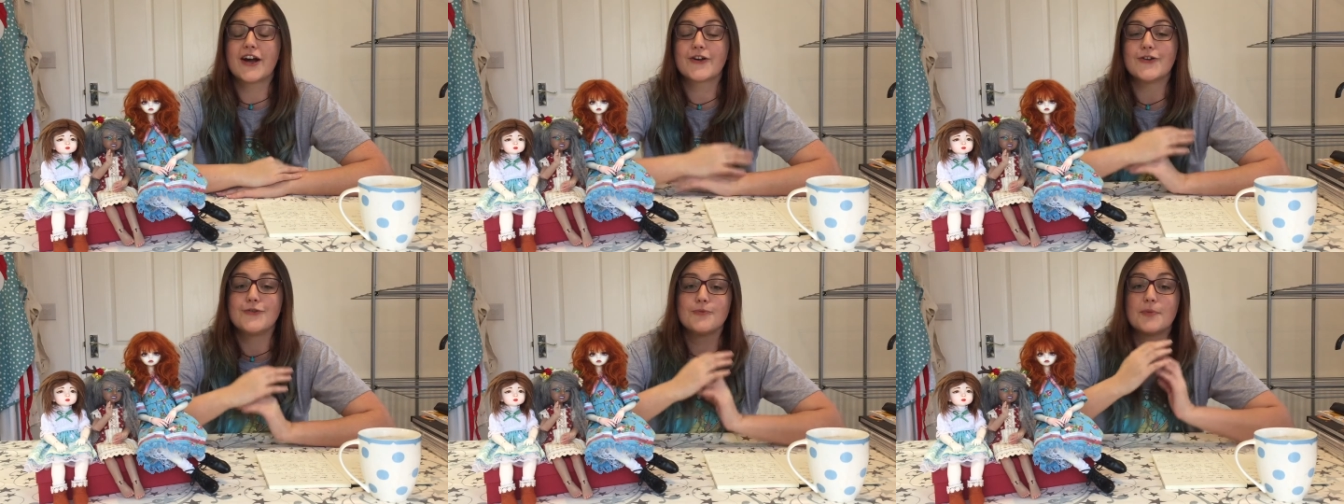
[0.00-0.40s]

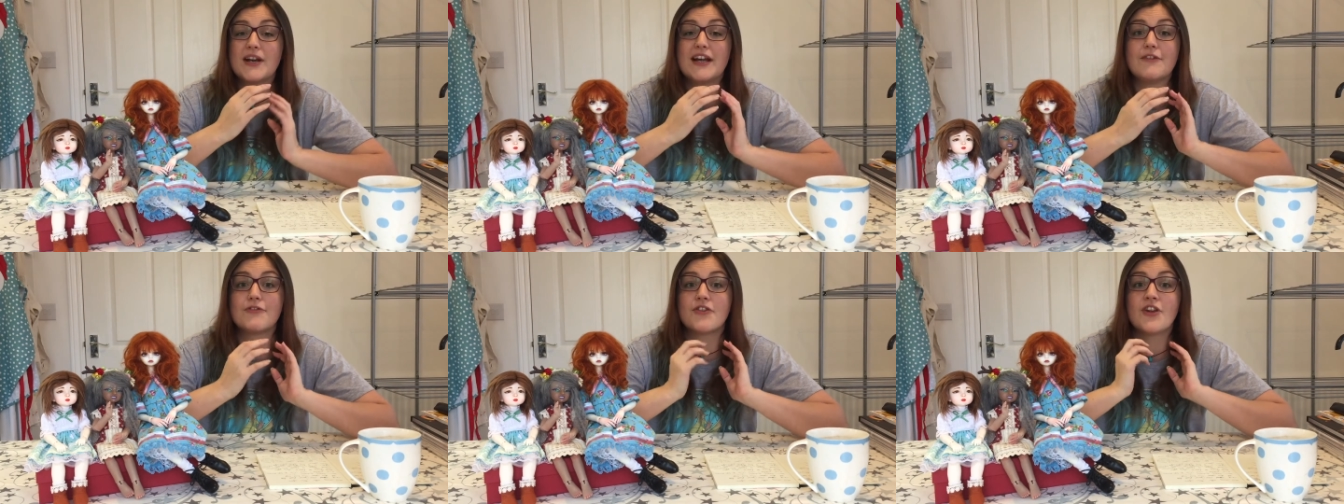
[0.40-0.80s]

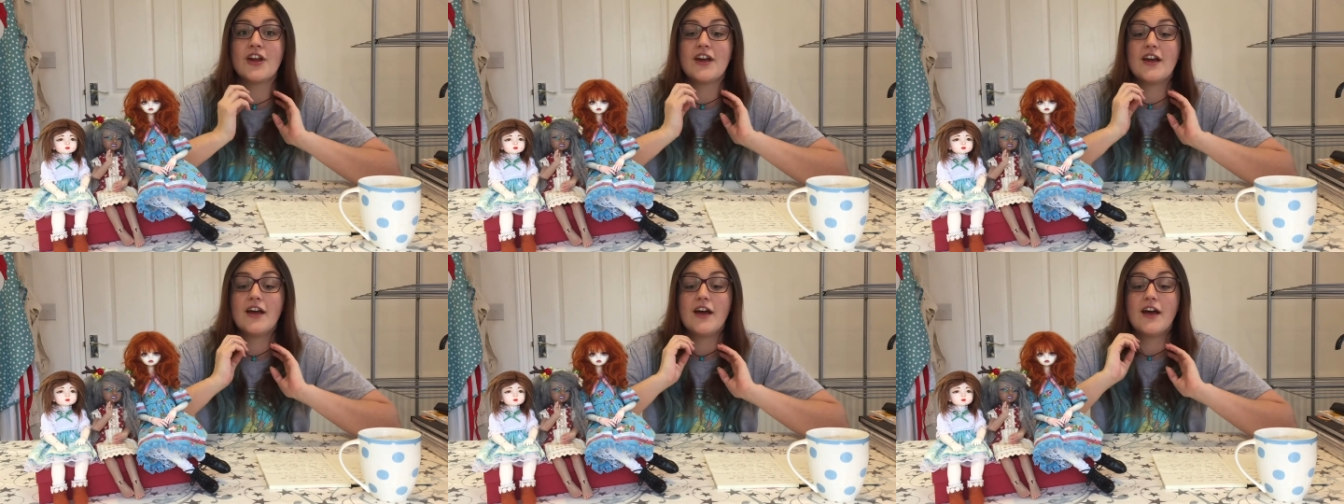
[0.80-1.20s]

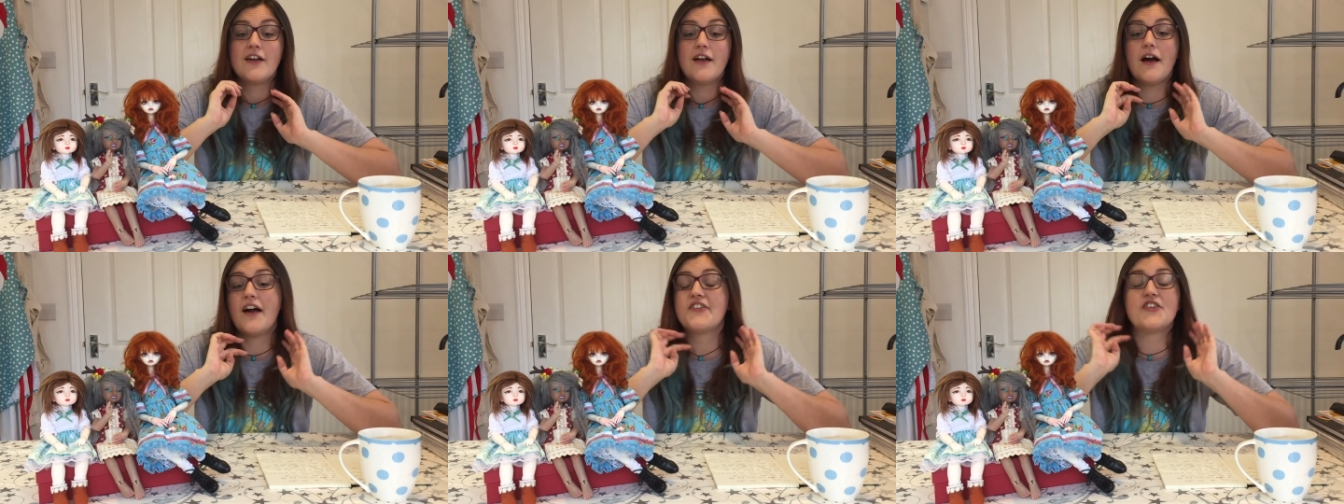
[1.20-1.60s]

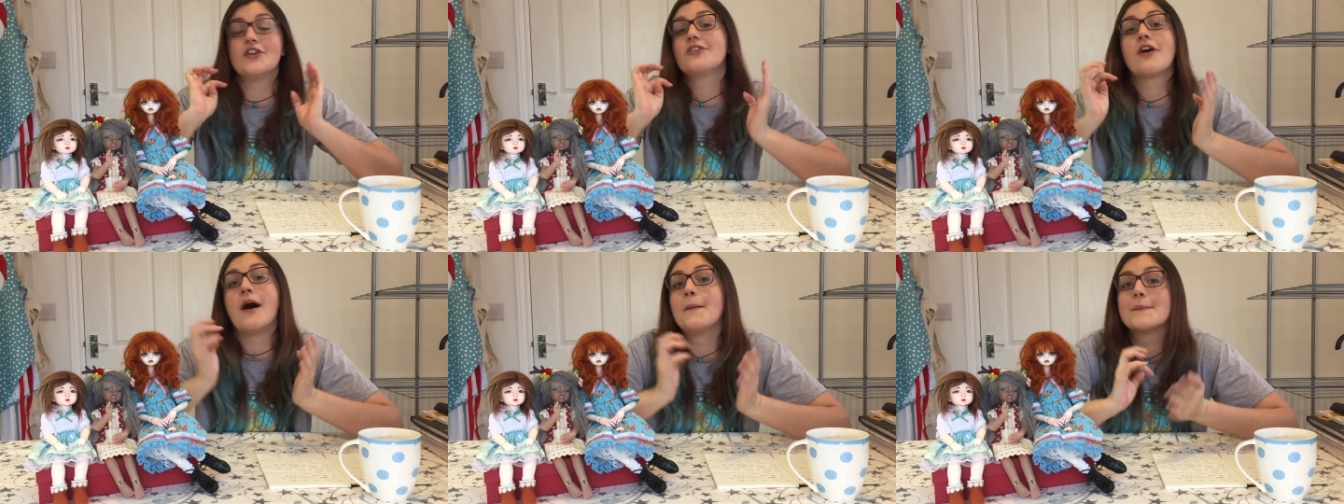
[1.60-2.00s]
I
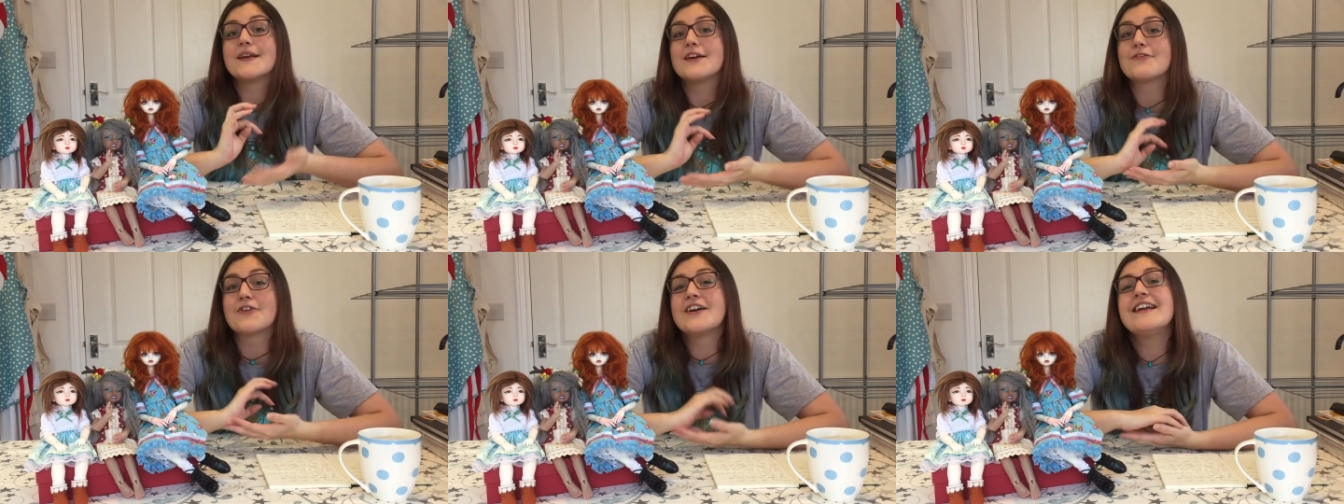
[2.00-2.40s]
still can't
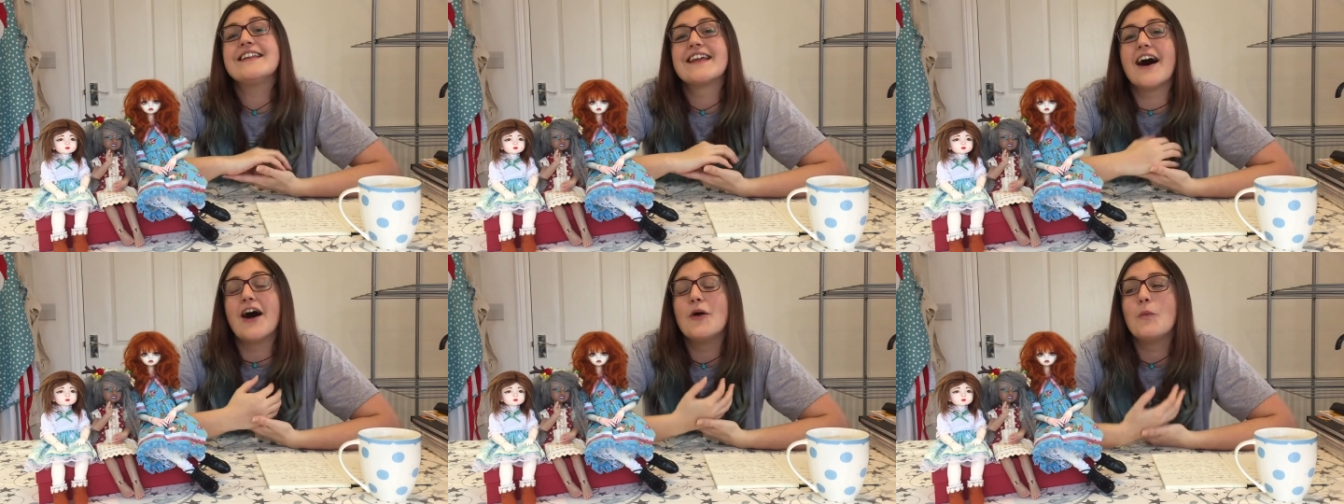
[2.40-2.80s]
believe really
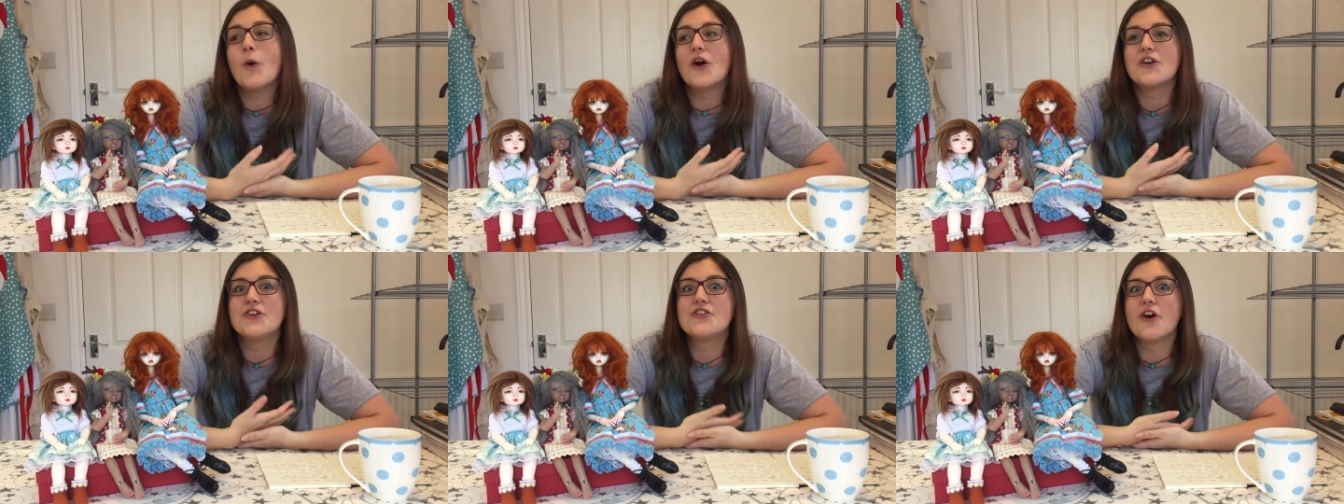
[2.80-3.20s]
that I
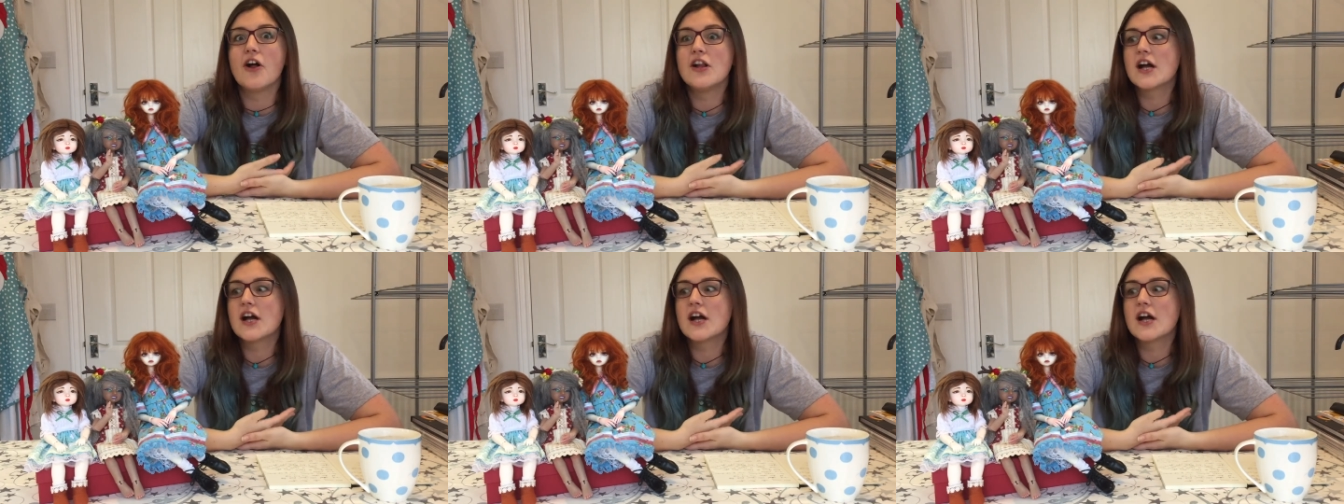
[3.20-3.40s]
won a doll.